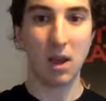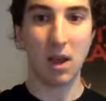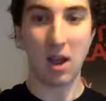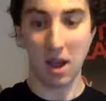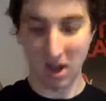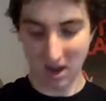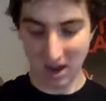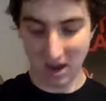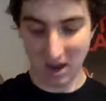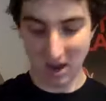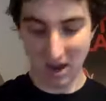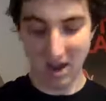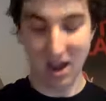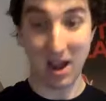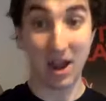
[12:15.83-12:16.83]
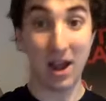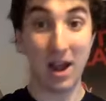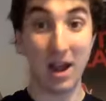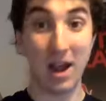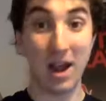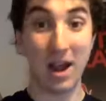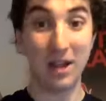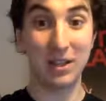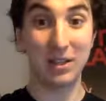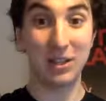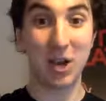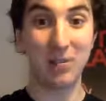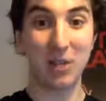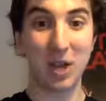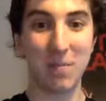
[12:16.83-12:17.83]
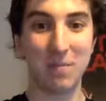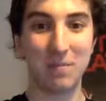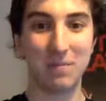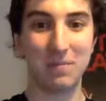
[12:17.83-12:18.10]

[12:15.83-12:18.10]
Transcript: And time's up.